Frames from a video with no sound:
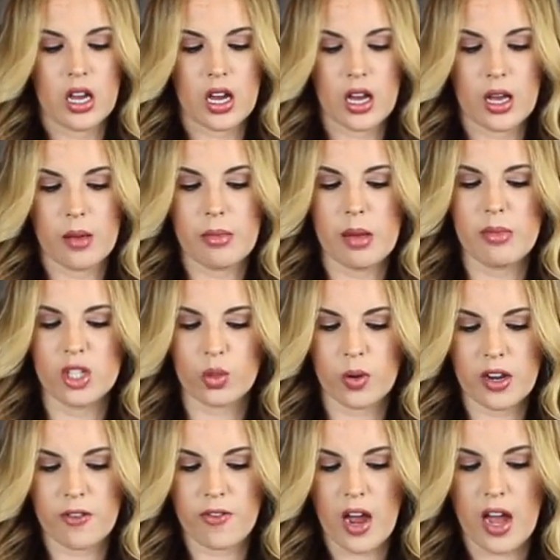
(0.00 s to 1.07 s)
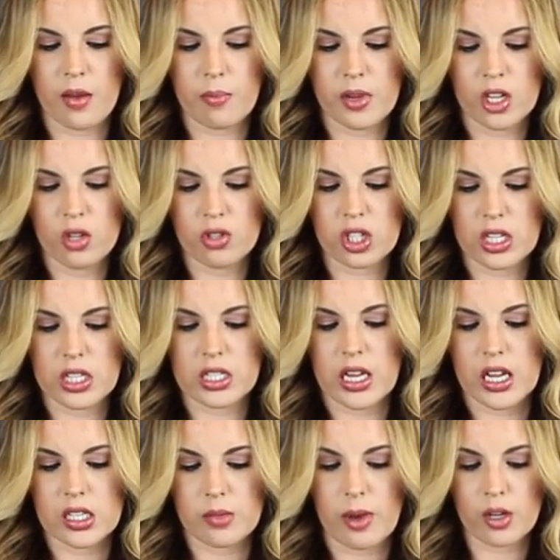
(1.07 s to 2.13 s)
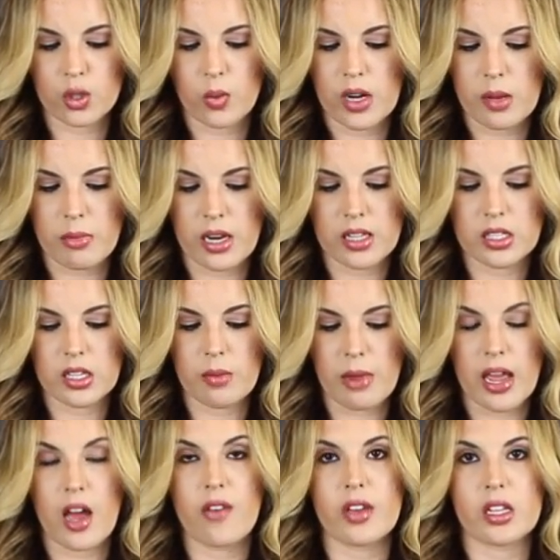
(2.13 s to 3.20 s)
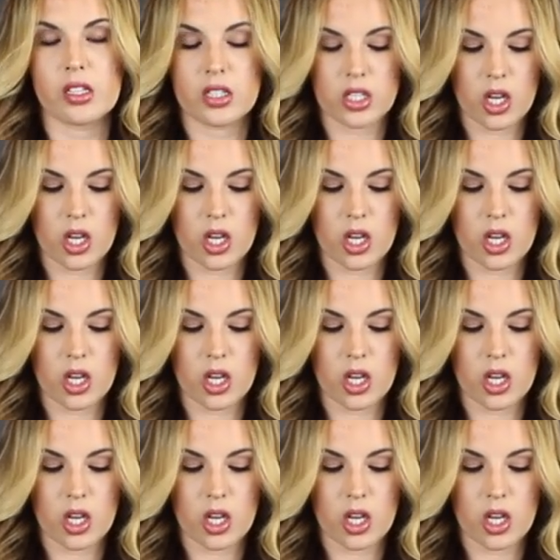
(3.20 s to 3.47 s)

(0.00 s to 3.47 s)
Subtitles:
maybe 25, but usually it takes about 20 minutes in my oven.